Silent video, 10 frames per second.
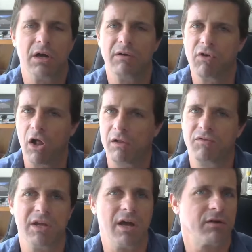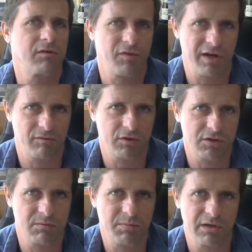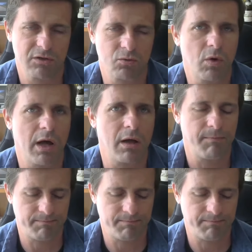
of all of the other flavors of the beer as well.